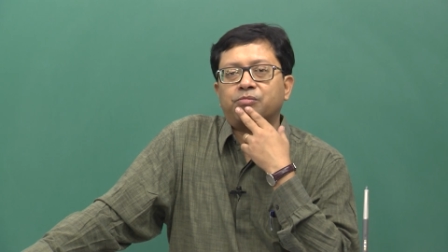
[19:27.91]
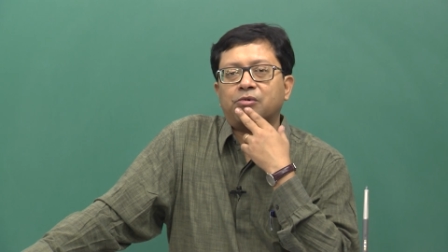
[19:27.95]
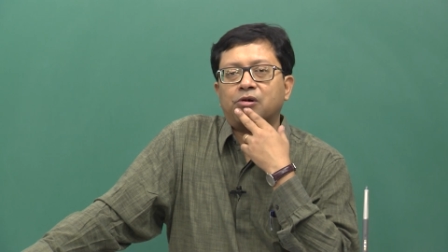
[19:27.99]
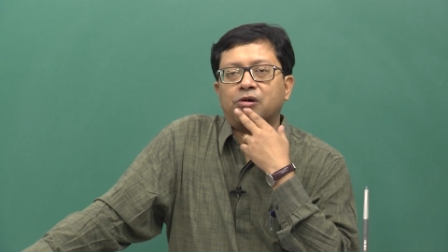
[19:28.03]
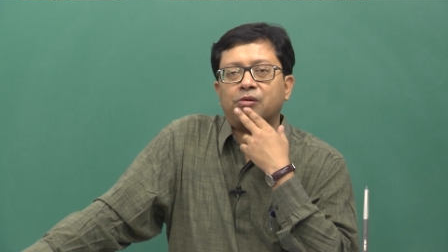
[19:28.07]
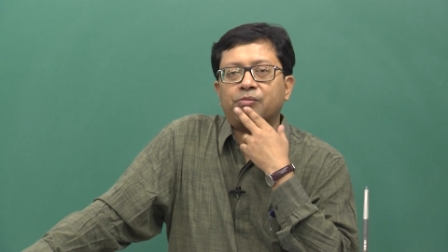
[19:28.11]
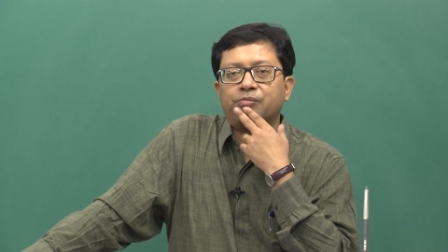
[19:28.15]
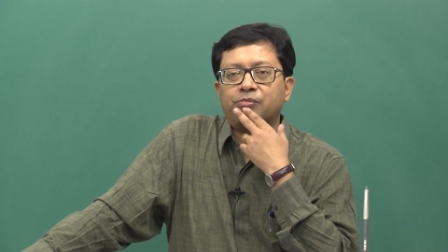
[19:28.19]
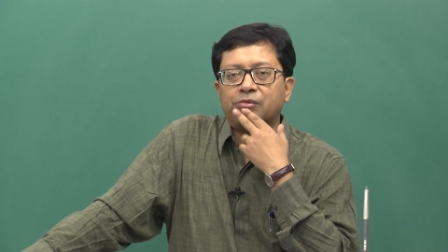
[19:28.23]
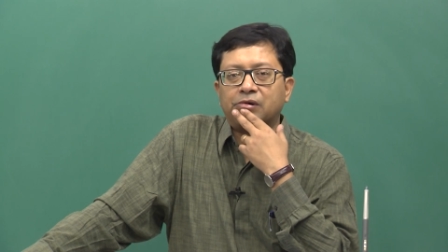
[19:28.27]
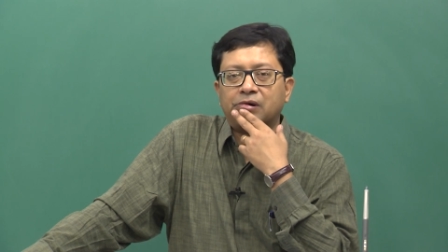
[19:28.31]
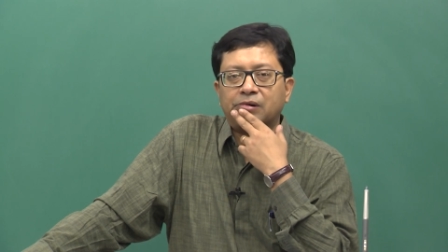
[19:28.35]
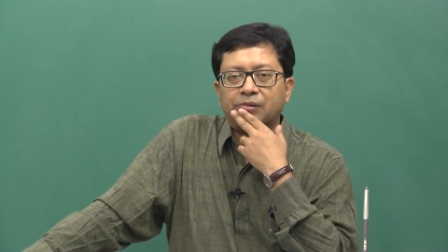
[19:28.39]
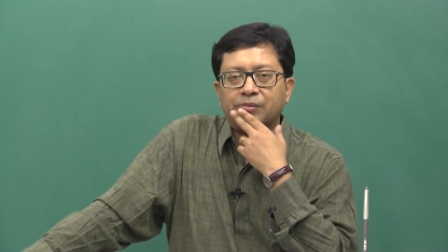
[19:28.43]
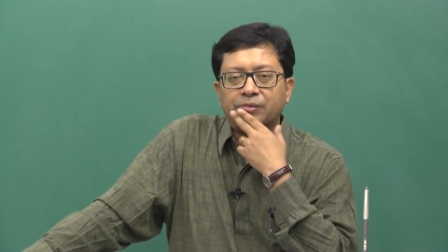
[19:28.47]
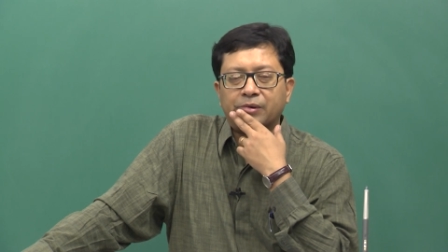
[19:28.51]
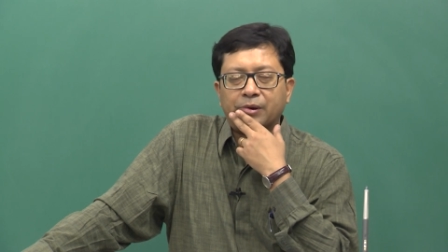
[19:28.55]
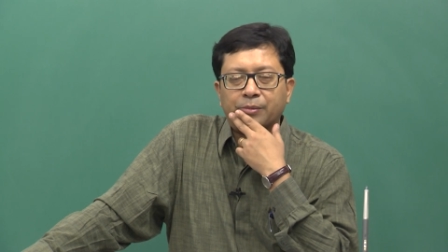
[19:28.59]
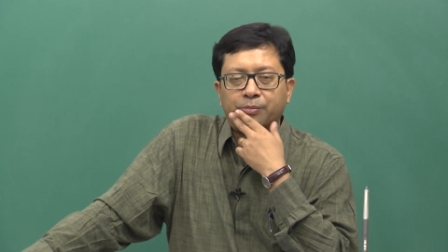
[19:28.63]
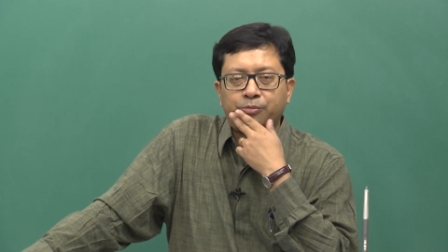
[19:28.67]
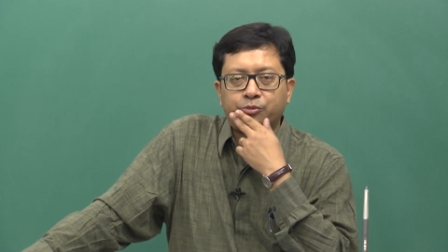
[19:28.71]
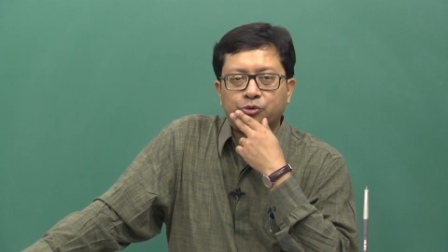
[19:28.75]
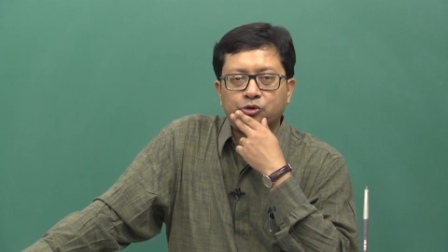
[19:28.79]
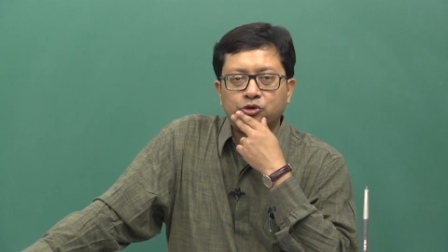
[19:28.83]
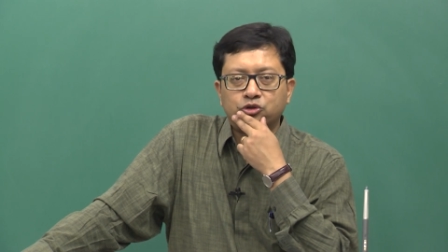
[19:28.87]

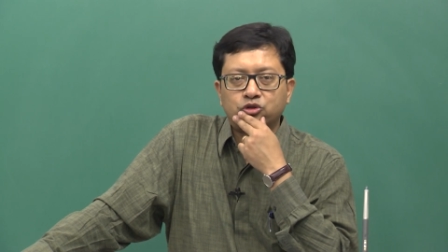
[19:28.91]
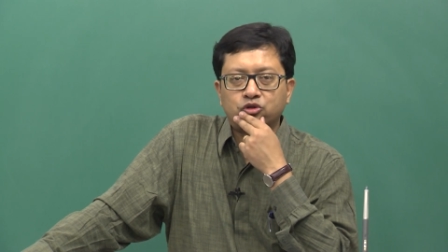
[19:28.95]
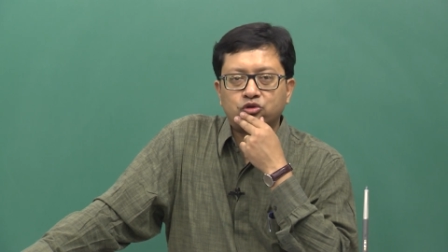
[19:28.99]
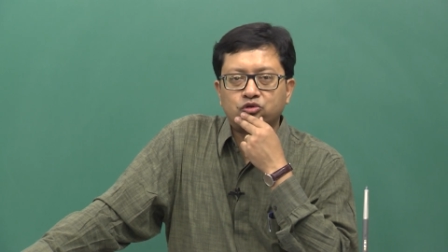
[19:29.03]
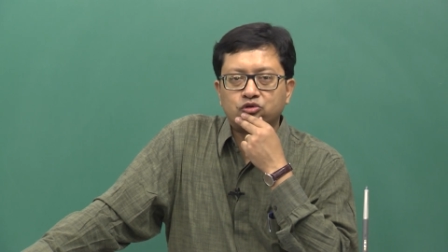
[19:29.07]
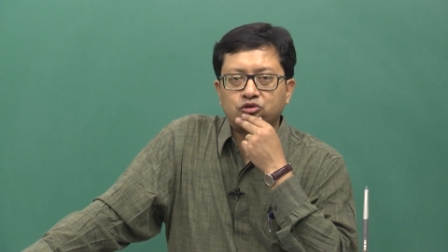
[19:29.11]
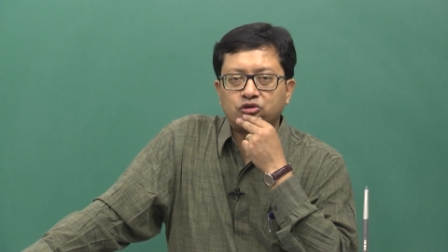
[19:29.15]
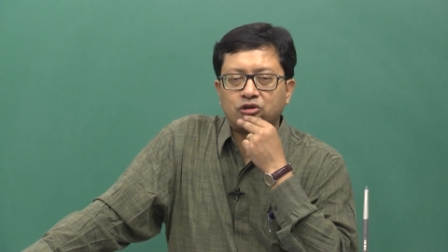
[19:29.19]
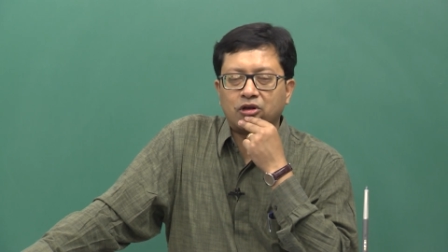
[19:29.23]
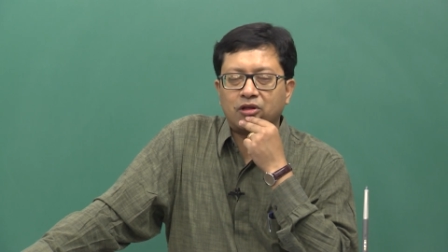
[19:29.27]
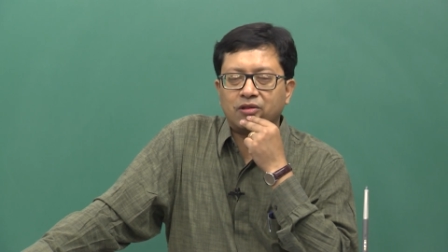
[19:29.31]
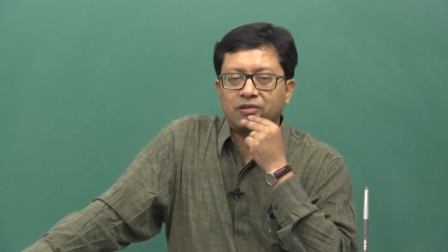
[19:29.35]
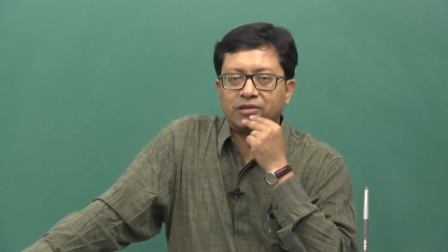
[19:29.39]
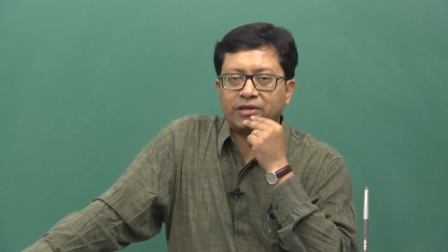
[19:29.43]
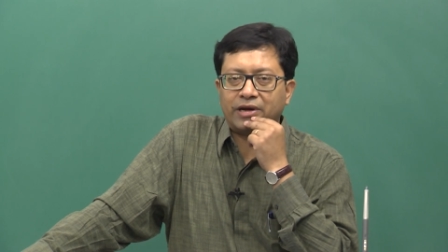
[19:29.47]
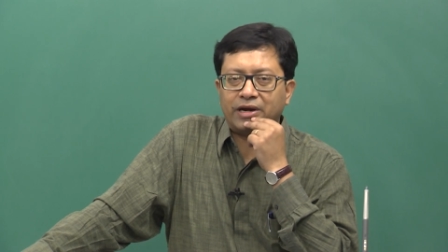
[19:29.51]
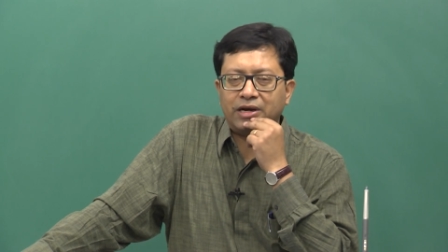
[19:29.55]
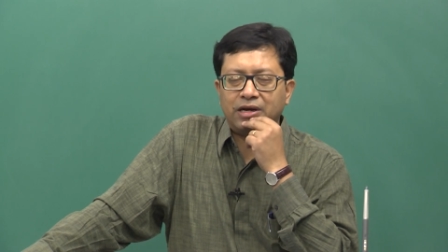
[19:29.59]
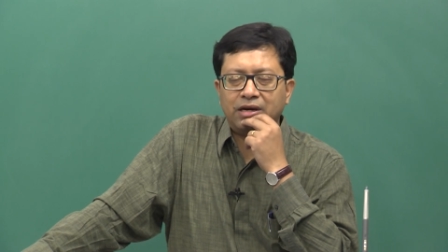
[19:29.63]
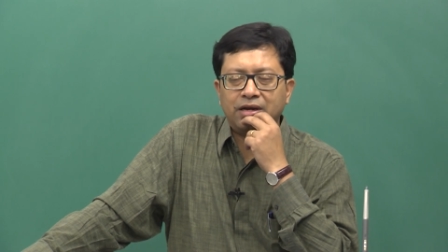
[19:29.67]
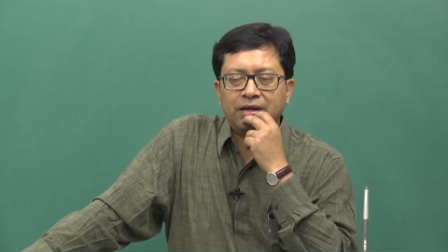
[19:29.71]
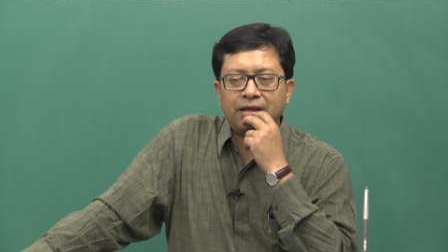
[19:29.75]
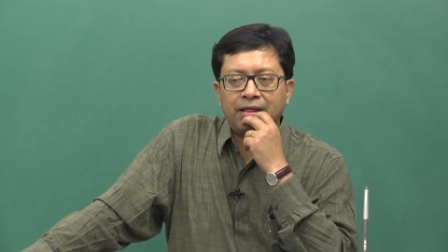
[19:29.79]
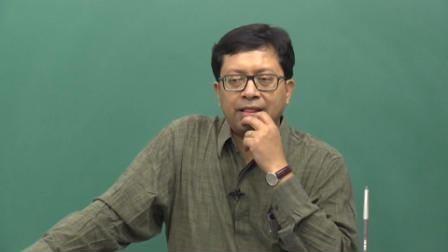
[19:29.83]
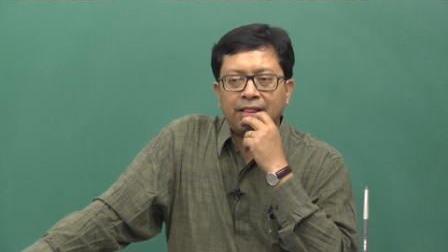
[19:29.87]
approach to solve that.